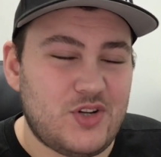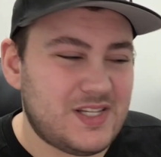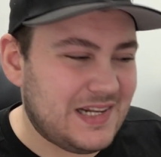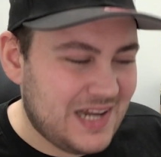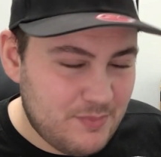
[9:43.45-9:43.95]
It's
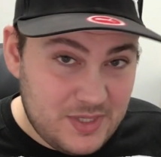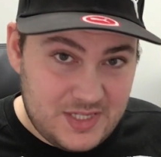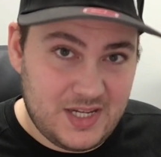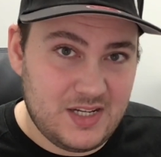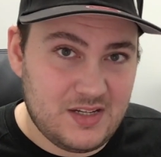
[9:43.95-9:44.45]

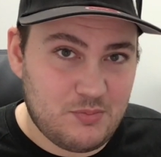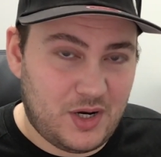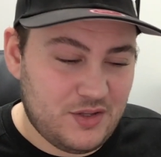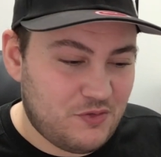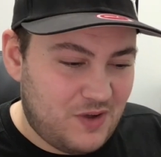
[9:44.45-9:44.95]
limited by
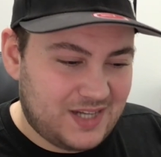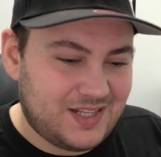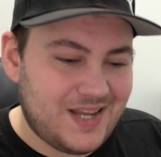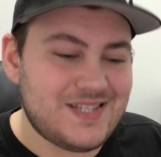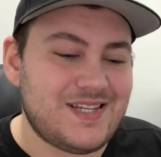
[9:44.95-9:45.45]
the fact
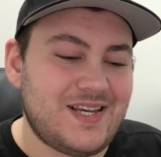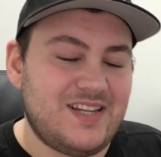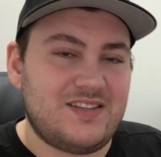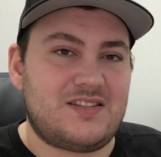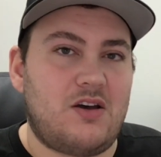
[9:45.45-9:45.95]
that it's
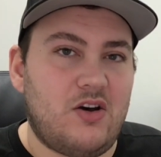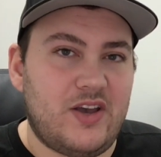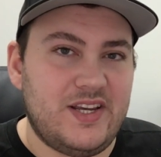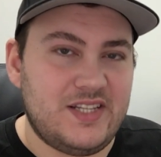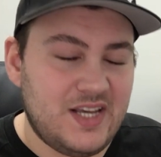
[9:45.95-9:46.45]

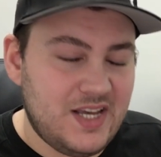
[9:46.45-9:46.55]
inside